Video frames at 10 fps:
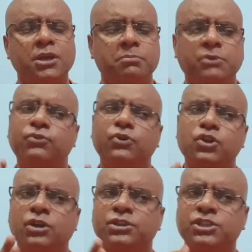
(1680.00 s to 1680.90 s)
Before
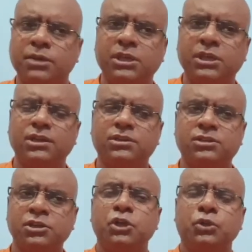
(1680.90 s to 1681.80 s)
condemning it,
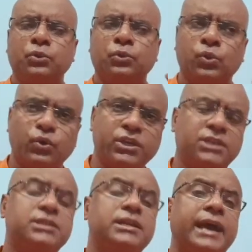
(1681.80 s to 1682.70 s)
know
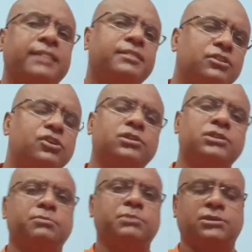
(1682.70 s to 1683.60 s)
it and then
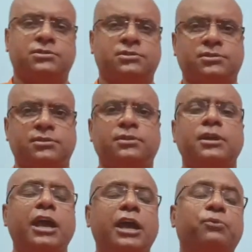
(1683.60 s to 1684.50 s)
condemn it.
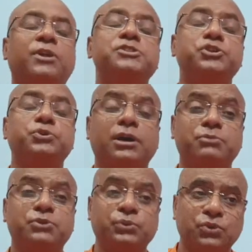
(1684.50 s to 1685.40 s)
And once you come
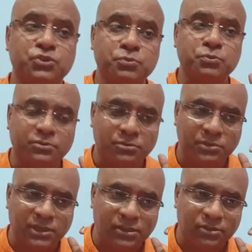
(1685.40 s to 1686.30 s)
to know
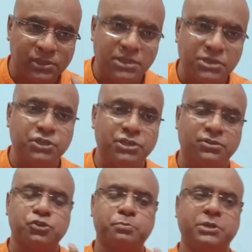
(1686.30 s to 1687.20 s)
real religion or
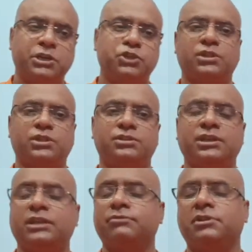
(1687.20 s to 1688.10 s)
spirituality
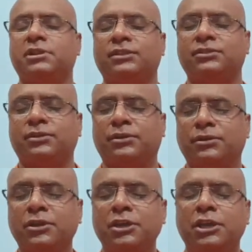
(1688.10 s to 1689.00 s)
and Vedanta,
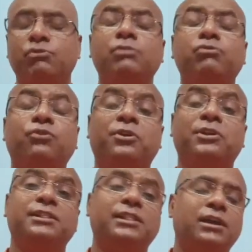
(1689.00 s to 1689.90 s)
you will fall
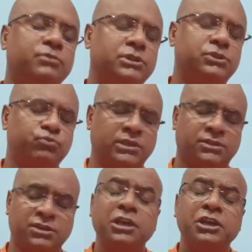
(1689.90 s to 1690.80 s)
in love with it.
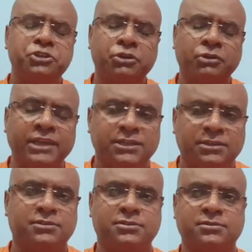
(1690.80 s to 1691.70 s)
Try it.
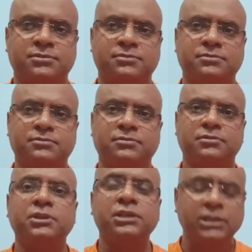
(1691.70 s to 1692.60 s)

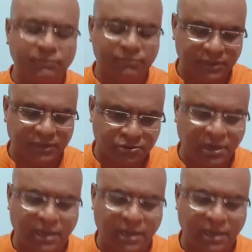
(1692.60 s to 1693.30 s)
Give a try.